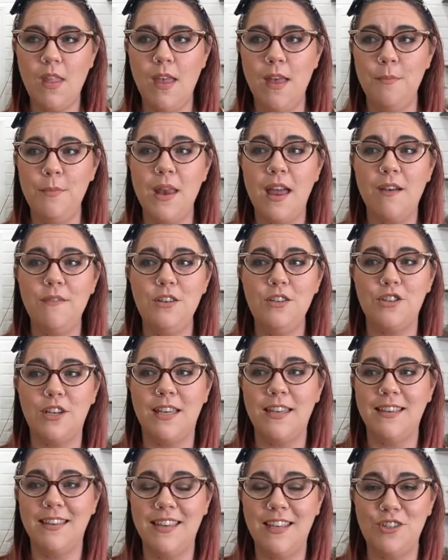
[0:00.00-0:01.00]
I'm gonna have a
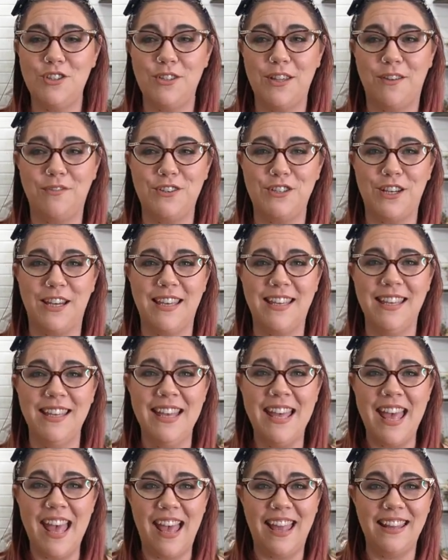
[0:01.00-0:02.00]
drink, get yourself a drink,
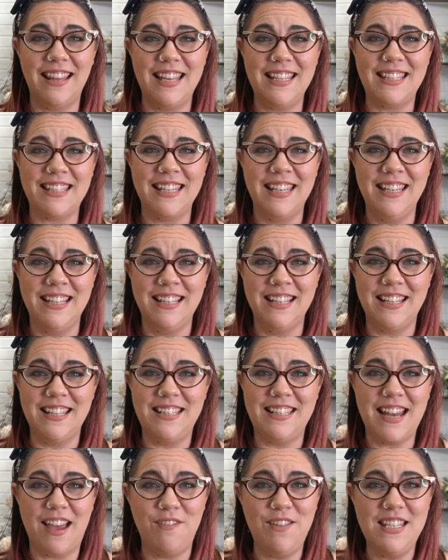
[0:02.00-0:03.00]
and let's
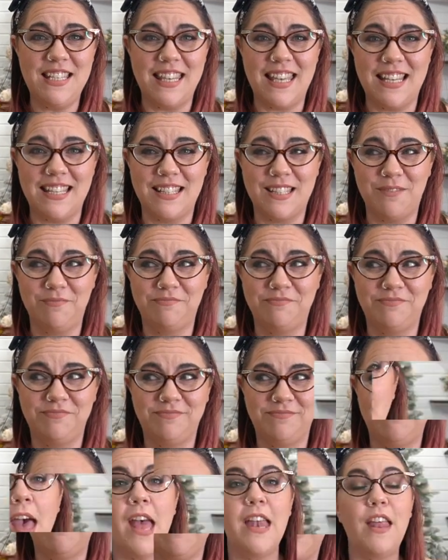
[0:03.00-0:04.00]
let's dive into this.
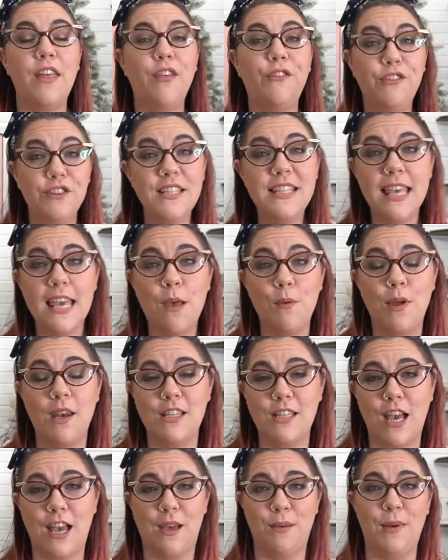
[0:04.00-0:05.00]
Now the first thing I wanna
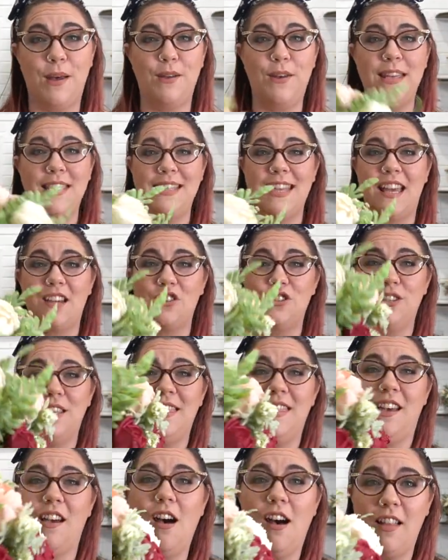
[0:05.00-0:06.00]
talk about is actually
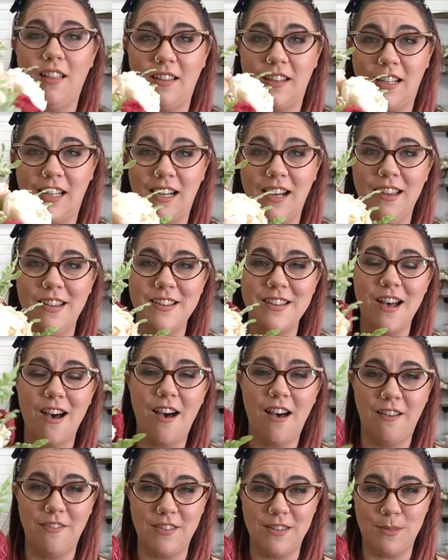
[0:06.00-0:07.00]
the color
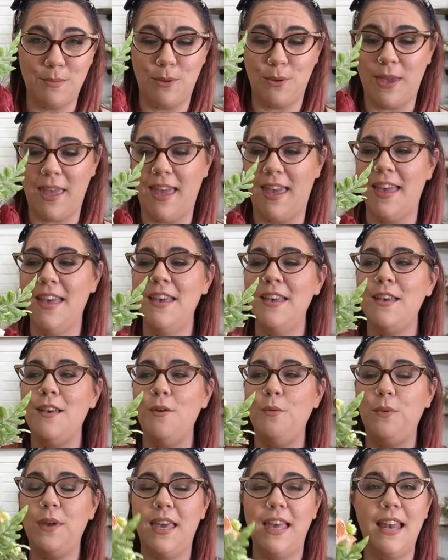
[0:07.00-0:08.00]
of this bouquet.
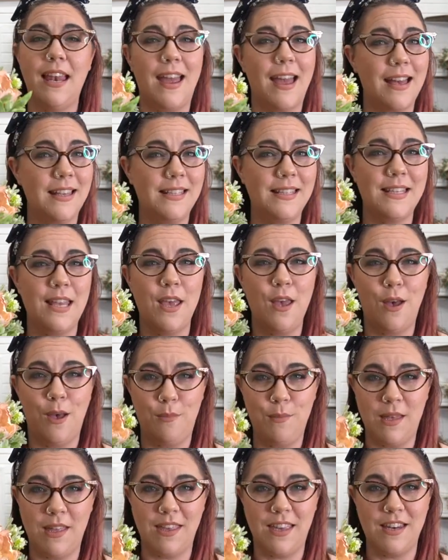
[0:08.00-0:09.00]
We get asked a
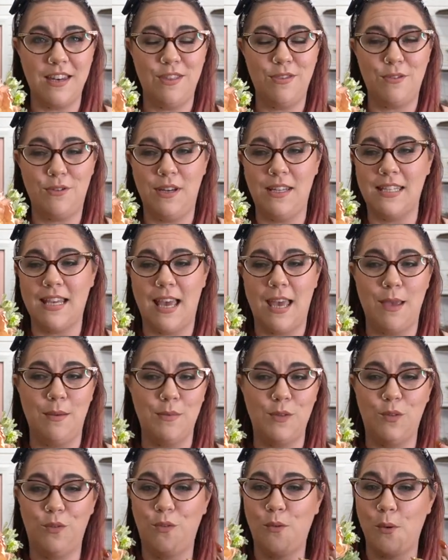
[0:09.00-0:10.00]
million and three
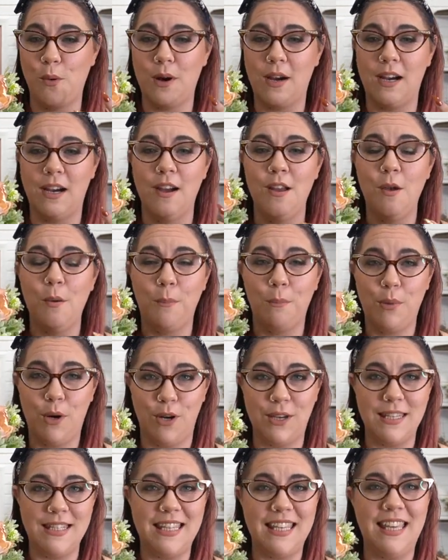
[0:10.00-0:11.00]
times for
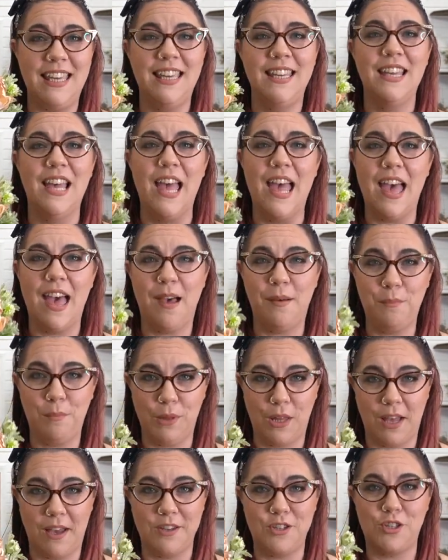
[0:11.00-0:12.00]
burgundy and
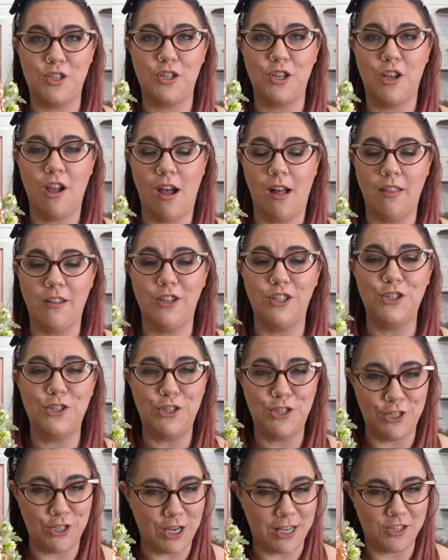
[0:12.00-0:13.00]
blush color
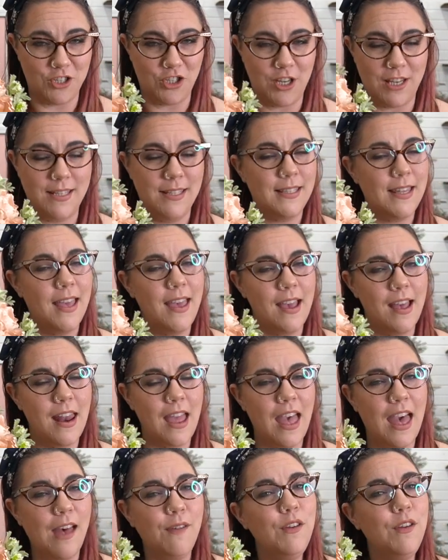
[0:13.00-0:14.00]
suggestions. And I
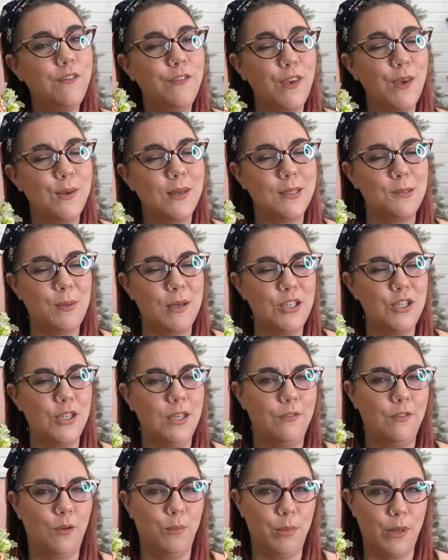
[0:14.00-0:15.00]
have a few, especially
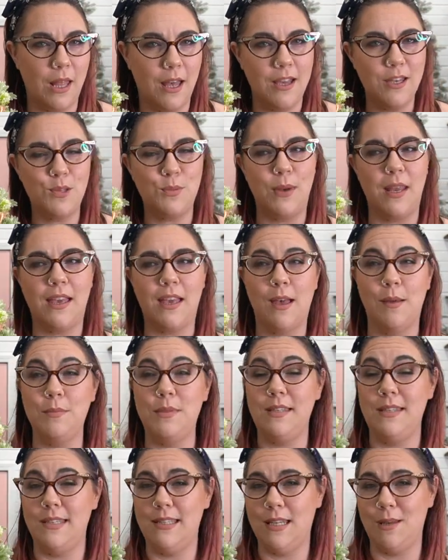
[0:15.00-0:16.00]
for blush when it comes
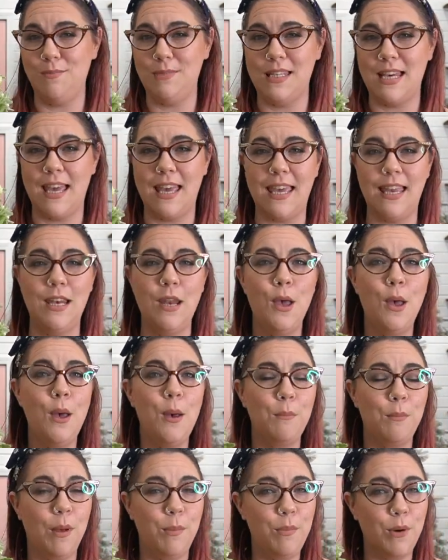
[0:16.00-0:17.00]
to dip dyeing,
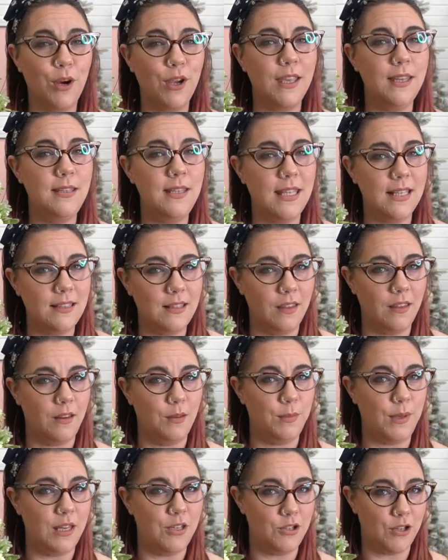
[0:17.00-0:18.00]
but burgundy is a little
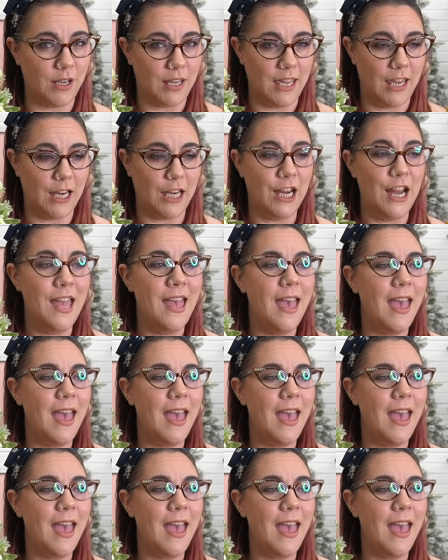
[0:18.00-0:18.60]
bit trickier.